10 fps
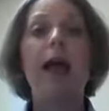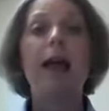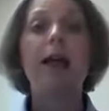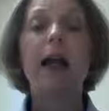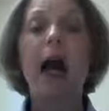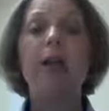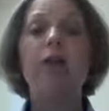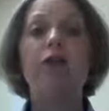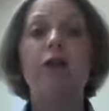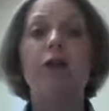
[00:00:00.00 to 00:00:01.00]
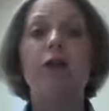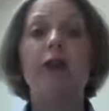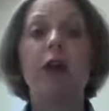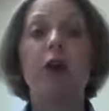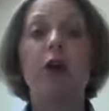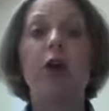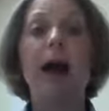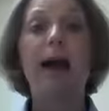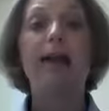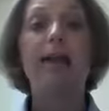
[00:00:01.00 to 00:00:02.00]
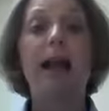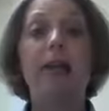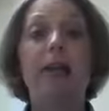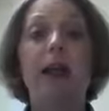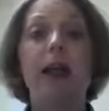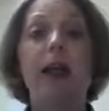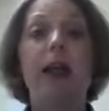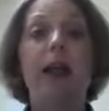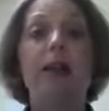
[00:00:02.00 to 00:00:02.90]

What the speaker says: and guide you so that you go back safely